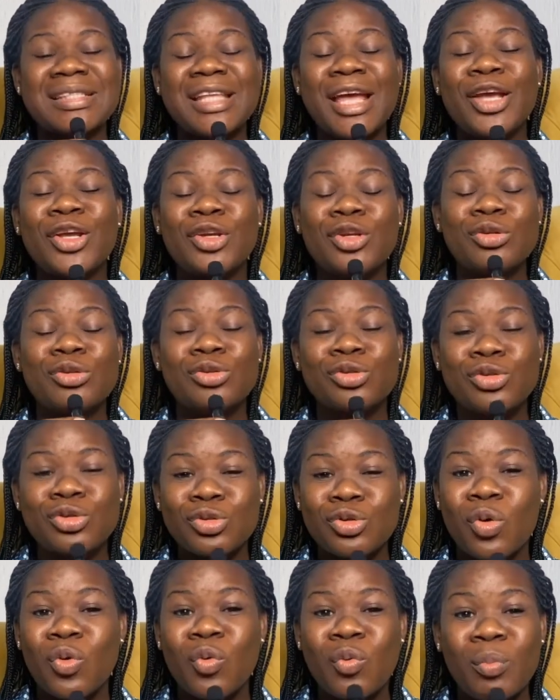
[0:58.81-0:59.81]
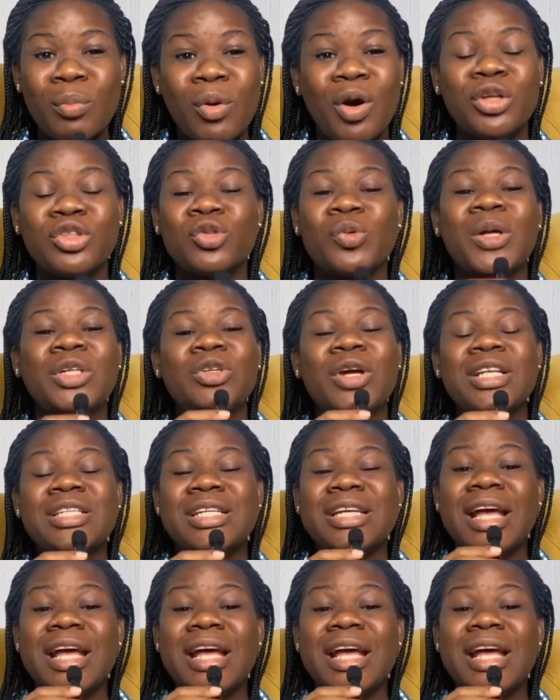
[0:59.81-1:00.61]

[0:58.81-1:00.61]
Thank you so much. We are trying to